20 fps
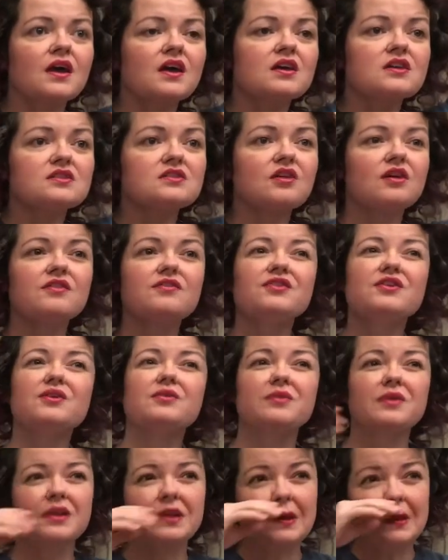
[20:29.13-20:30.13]
So if you're
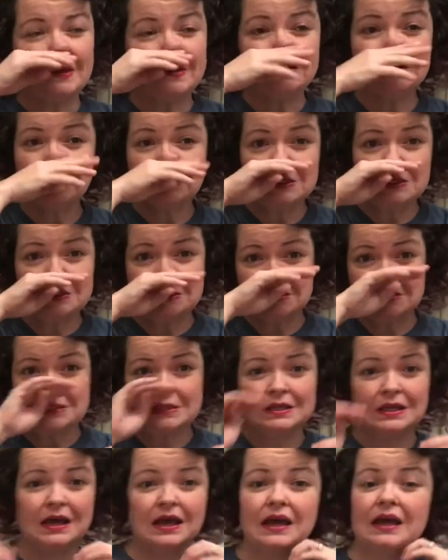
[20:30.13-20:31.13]
really into just
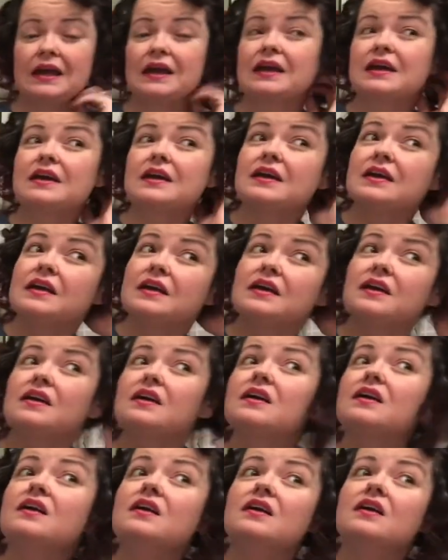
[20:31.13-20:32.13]
like
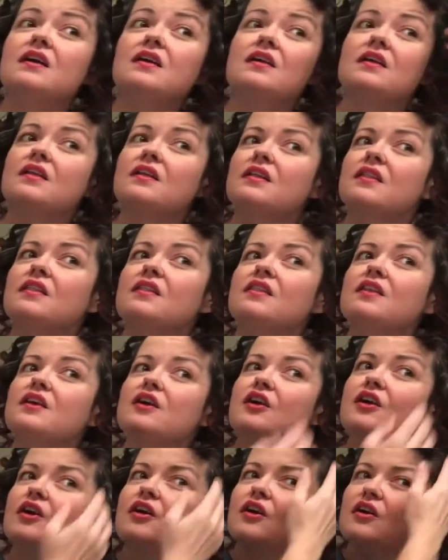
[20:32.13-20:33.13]
the
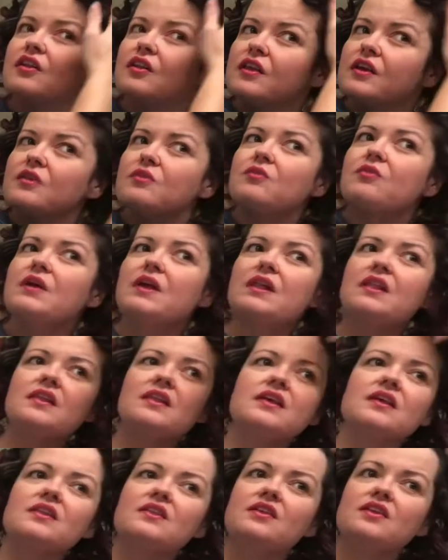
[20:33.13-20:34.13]
curly
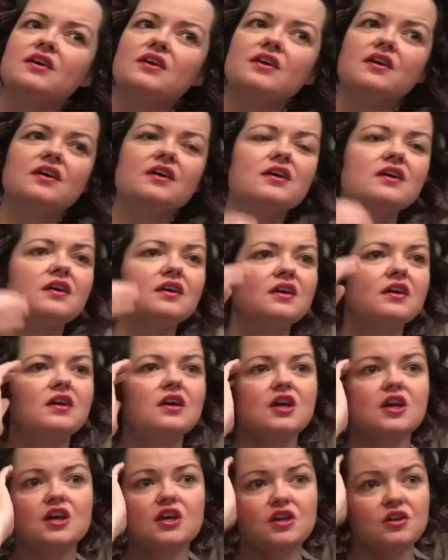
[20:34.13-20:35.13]
ringlet look,
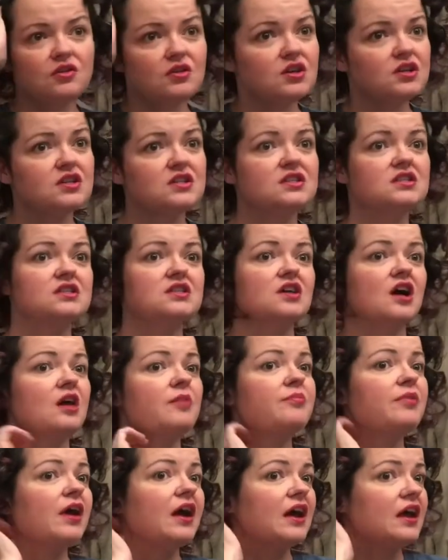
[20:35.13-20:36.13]
you could just
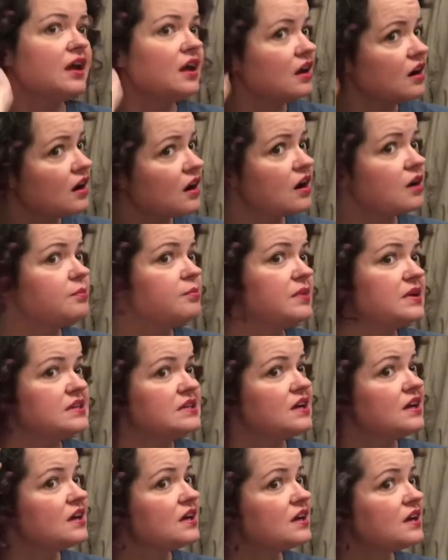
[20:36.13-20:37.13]
stop right here and be
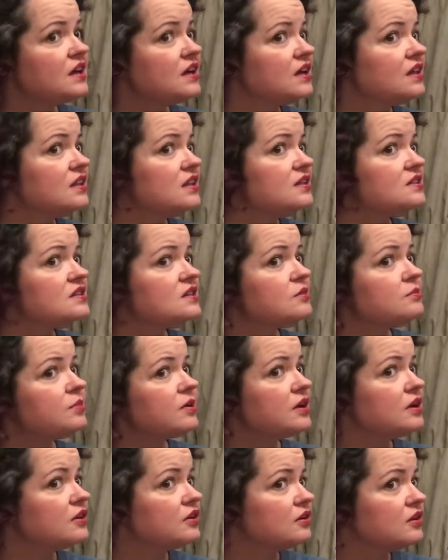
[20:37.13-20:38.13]
done, and this could be
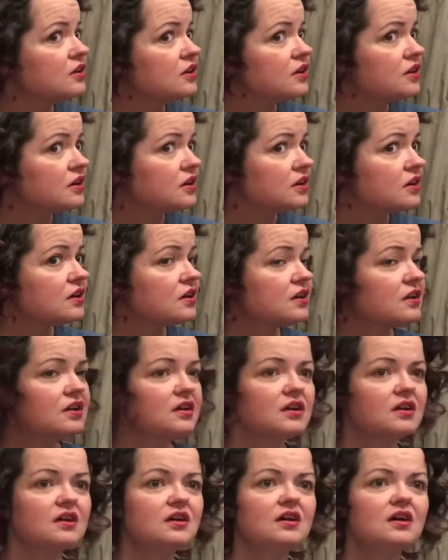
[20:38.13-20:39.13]
your look.
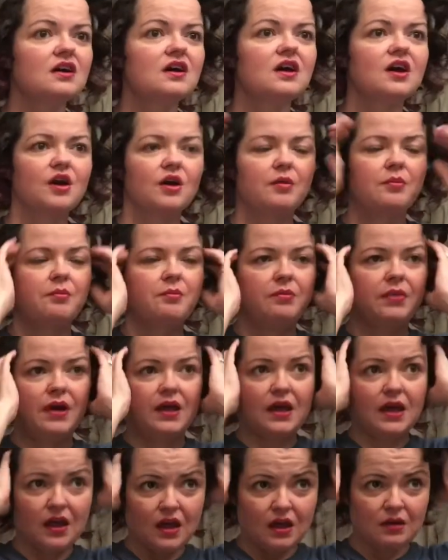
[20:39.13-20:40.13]

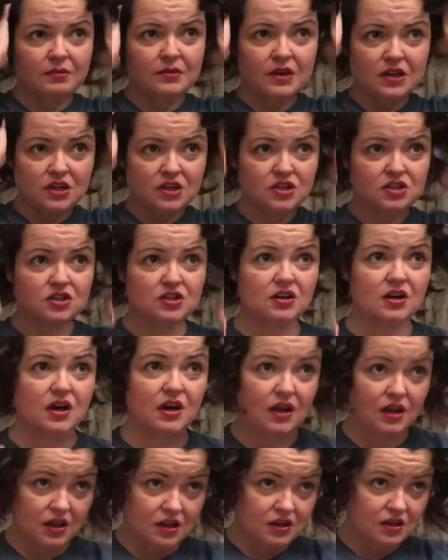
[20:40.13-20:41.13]
But I'm gonna
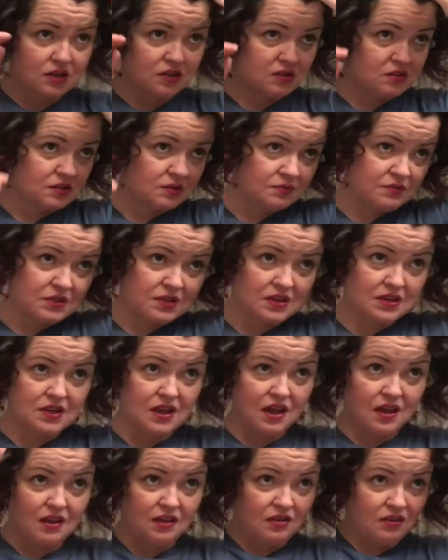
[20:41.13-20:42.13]
try to do something
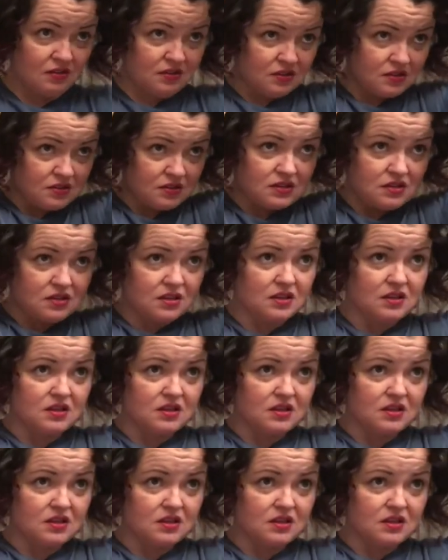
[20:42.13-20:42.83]
else.